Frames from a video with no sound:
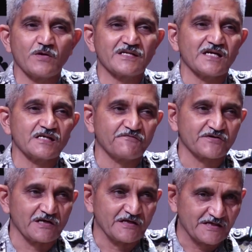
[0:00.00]
and so
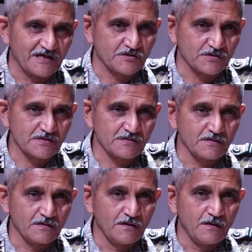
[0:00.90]
has artificial
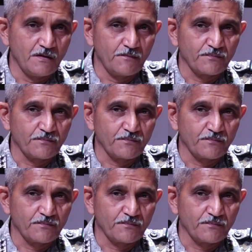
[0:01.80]
intelligence.